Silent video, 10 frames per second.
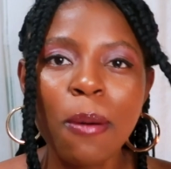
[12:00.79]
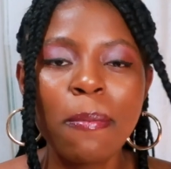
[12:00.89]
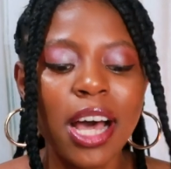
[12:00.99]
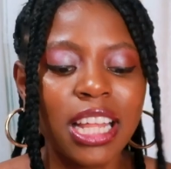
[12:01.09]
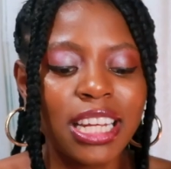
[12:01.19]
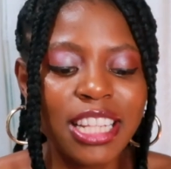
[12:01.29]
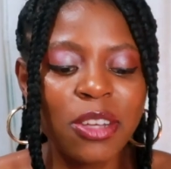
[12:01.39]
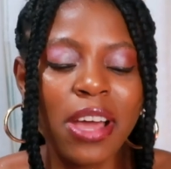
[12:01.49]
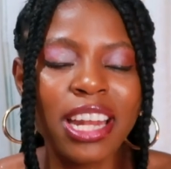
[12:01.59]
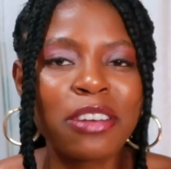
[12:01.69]
But let's
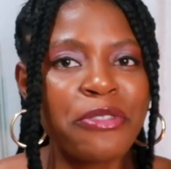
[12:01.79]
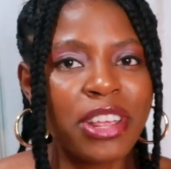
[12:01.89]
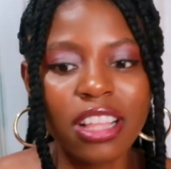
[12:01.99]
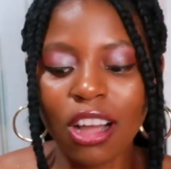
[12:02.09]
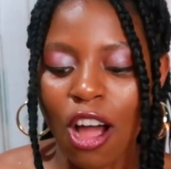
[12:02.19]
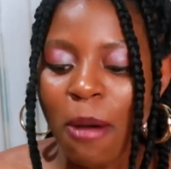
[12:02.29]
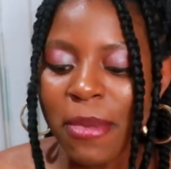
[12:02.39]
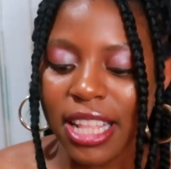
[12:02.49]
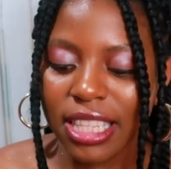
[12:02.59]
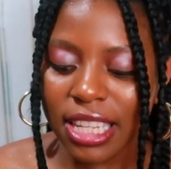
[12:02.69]
go ahead and read the
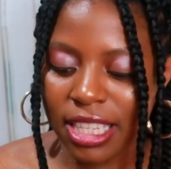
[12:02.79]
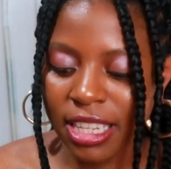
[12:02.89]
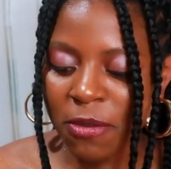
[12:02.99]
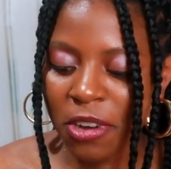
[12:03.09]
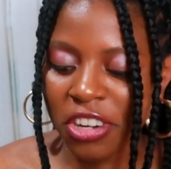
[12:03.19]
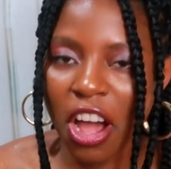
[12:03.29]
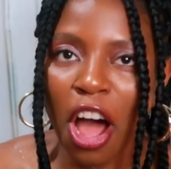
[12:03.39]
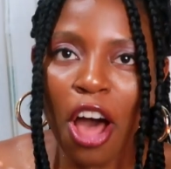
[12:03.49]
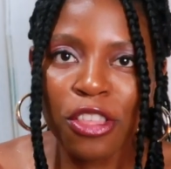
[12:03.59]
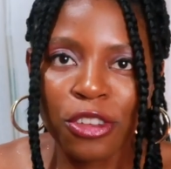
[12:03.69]
comments and see what
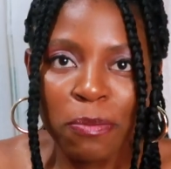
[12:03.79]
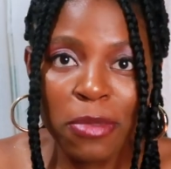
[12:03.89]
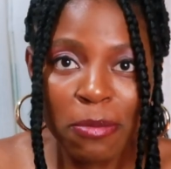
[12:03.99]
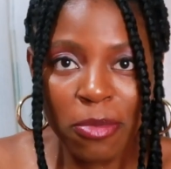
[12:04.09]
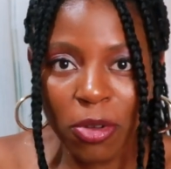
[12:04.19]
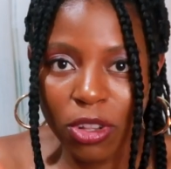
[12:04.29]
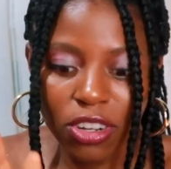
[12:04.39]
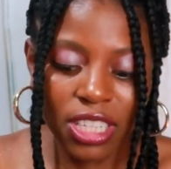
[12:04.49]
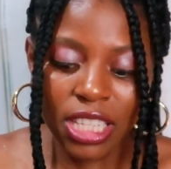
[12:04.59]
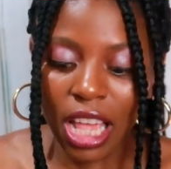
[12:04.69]
other people
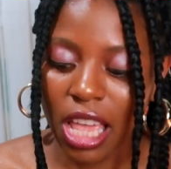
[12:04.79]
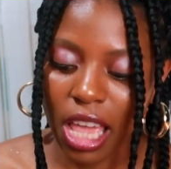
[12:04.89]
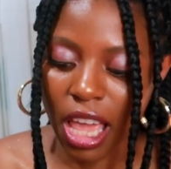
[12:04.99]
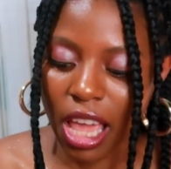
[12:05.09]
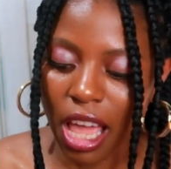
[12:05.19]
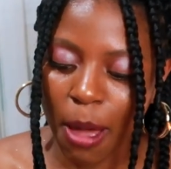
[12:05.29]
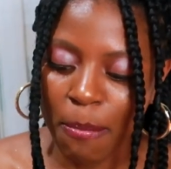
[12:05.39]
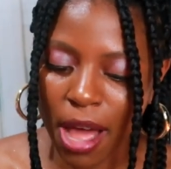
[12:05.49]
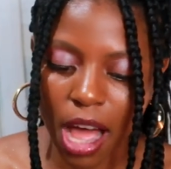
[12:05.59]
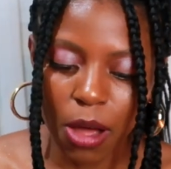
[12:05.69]
are saying
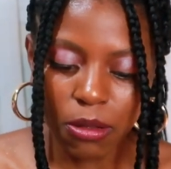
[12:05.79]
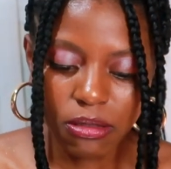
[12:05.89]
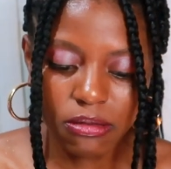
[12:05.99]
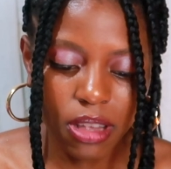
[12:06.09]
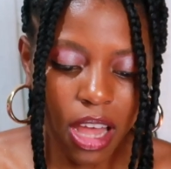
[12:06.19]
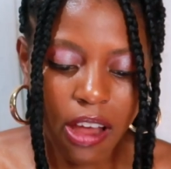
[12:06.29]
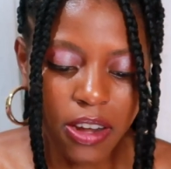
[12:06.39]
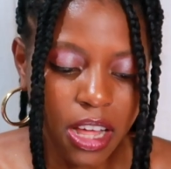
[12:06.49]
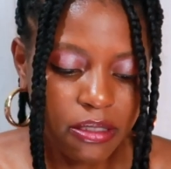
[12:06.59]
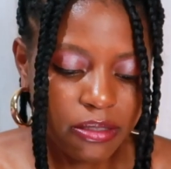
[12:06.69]
about hair
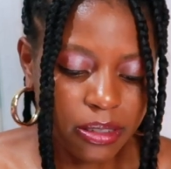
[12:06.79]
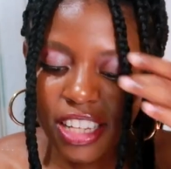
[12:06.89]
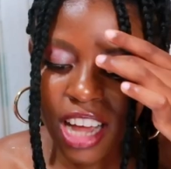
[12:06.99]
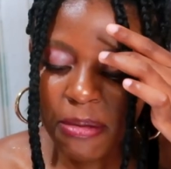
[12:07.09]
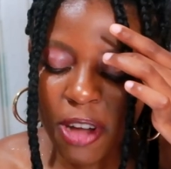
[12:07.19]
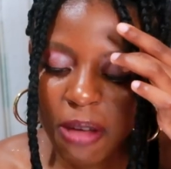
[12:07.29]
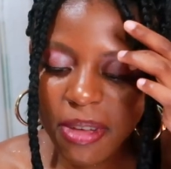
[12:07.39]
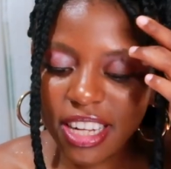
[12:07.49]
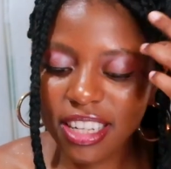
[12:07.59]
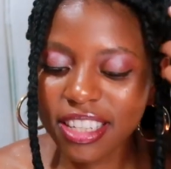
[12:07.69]
love. The top
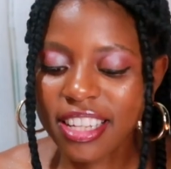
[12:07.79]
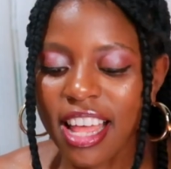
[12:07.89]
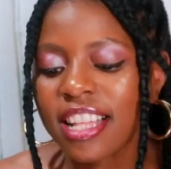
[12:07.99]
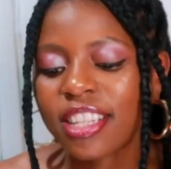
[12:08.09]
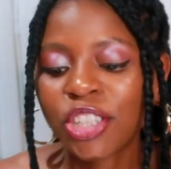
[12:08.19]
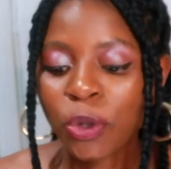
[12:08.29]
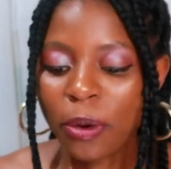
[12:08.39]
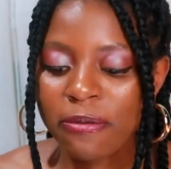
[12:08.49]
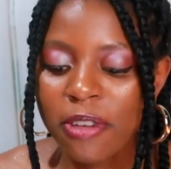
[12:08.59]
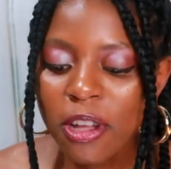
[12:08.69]
comment says,
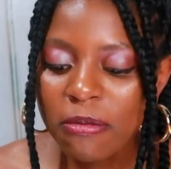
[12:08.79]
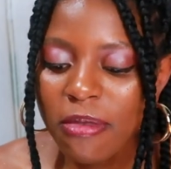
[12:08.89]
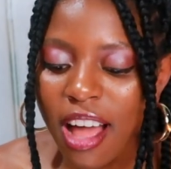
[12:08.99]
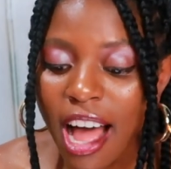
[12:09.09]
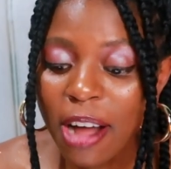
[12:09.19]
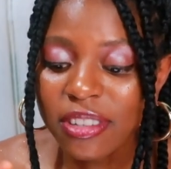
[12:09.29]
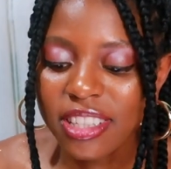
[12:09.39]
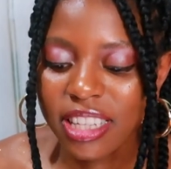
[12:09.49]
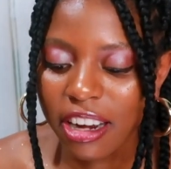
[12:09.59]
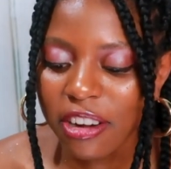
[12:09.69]
short film, how
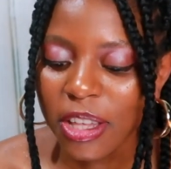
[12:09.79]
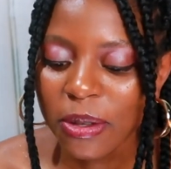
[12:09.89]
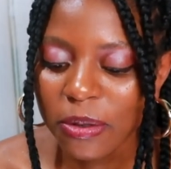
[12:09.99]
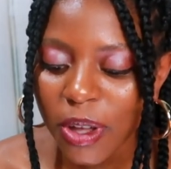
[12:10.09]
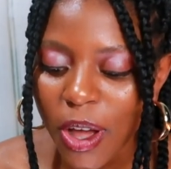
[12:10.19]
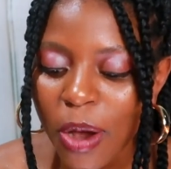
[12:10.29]
dare you?